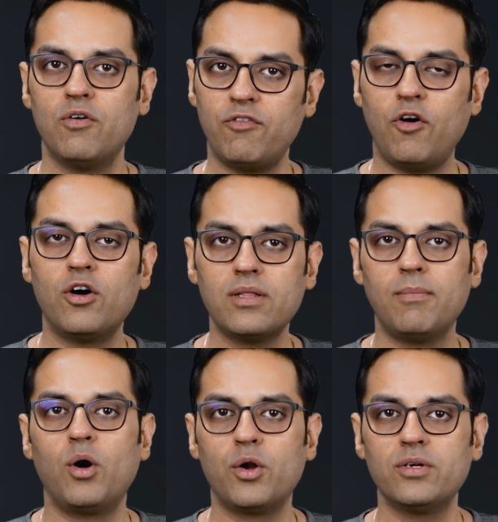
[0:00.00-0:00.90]
for the
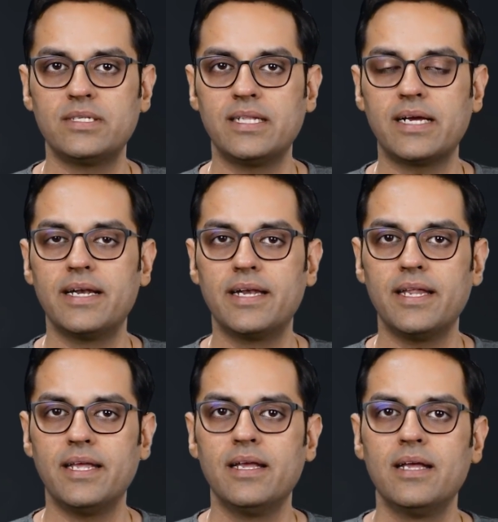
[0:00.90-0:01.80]
borrowers in the
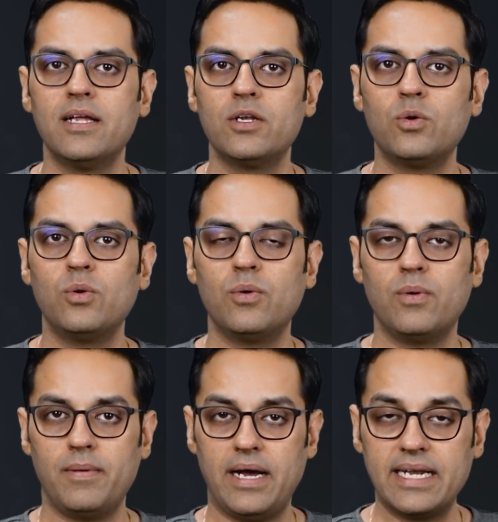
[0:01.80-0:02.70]
country to
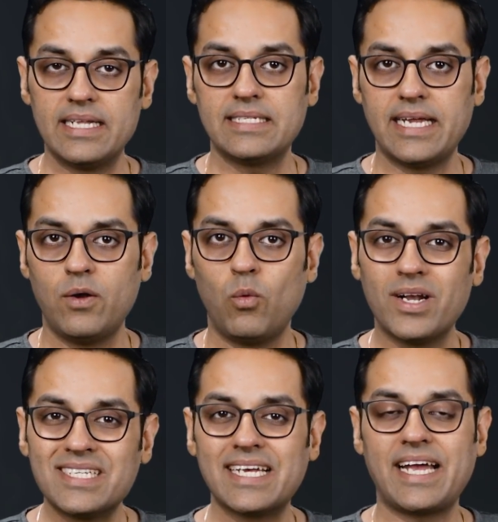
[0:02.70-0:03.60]
understand
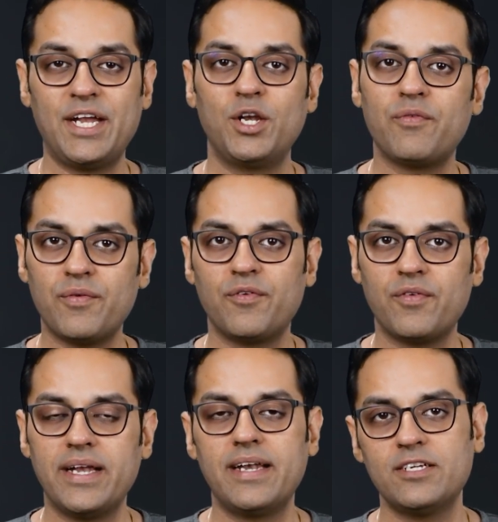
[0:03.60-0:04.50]
what is the kind of
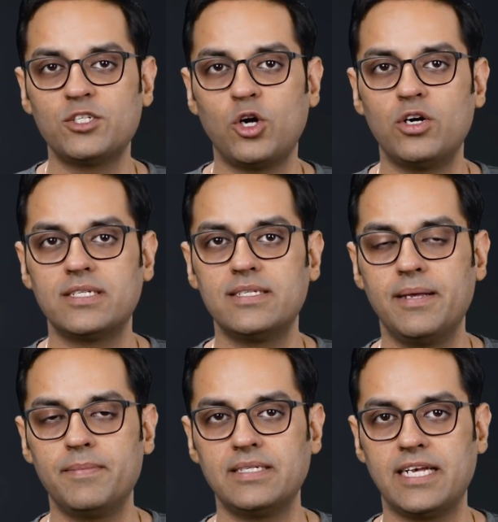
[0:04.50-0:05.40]
interest costs
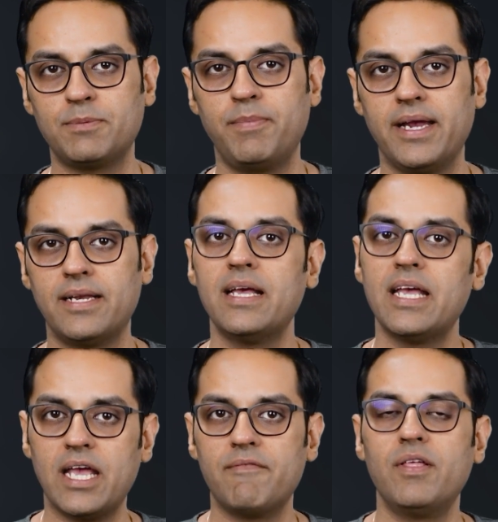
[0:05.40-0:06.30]
they must expect
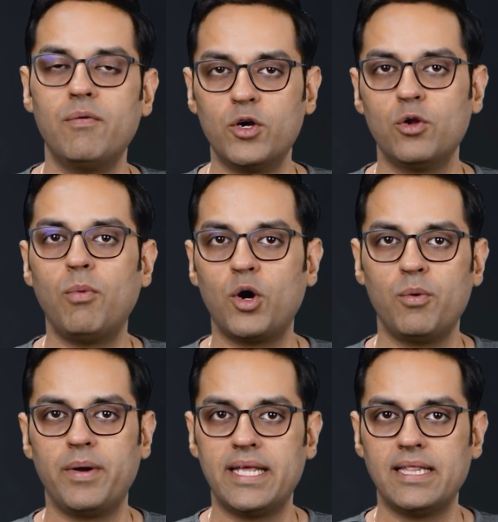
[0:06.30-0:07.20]
if they were to borrow
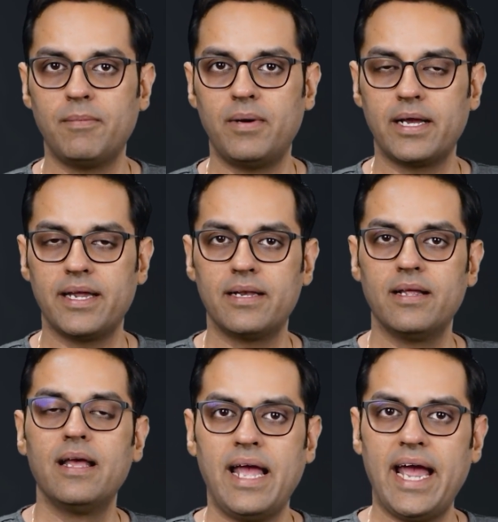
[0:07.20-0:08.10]
money in the market.
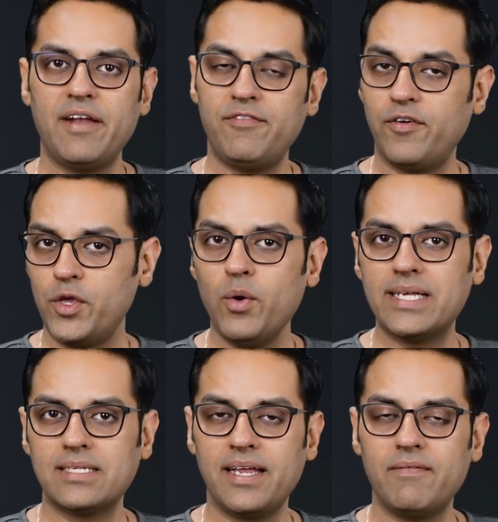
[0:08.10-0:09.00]
And for you
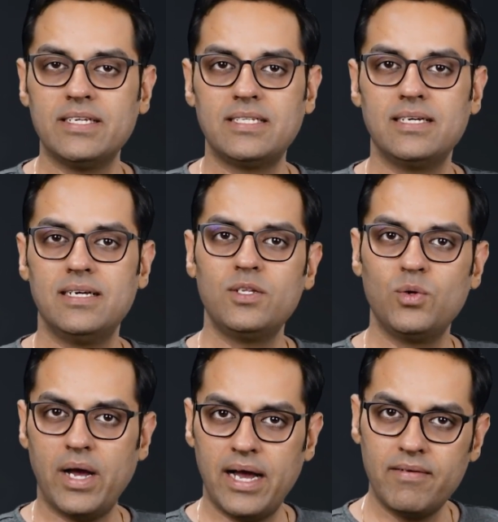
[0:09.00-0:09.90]
as an investor,
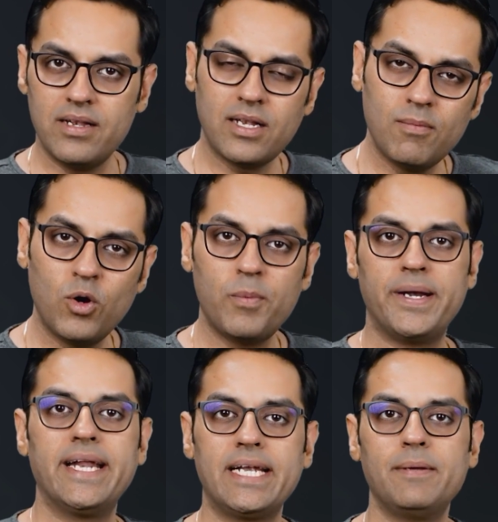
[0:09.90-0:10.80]
you have a little more
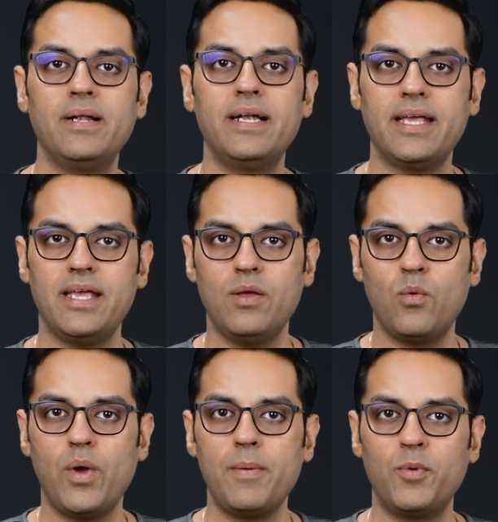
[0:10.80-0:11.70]
predictability
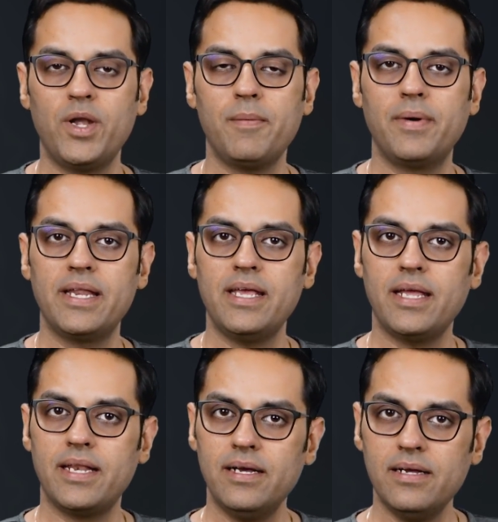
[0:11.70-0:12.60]
when putting money
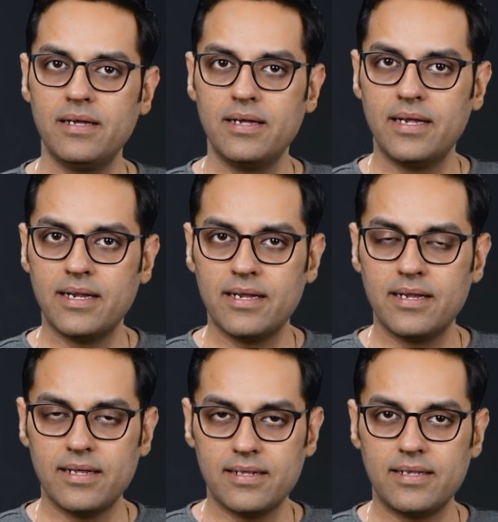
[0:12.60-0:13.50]
in a
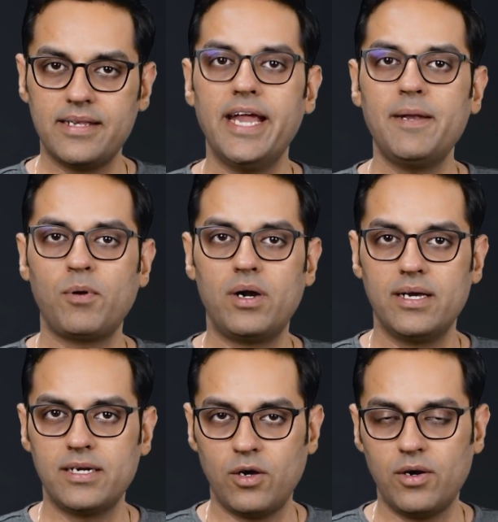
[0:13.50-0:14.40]
debt
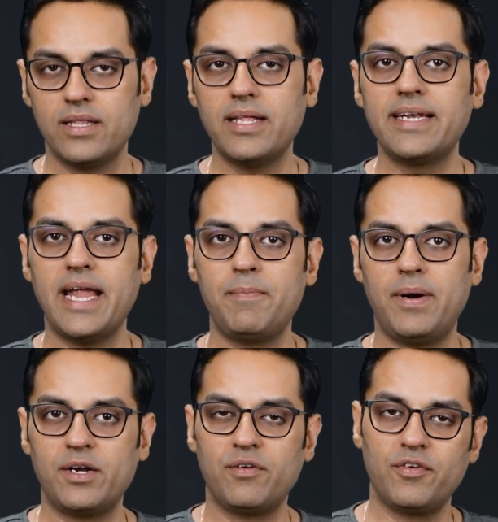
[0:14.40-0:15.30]
product or in the debt
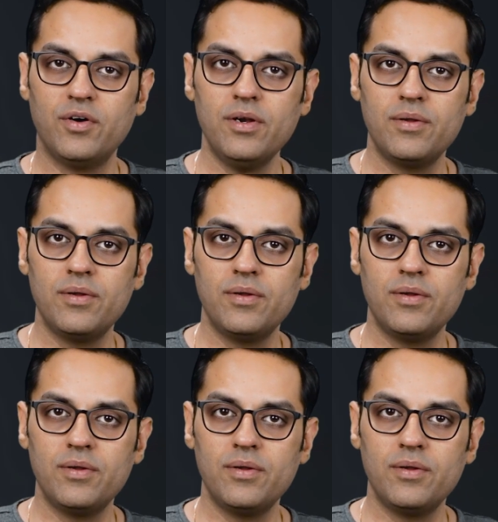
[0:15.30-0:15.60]
part of your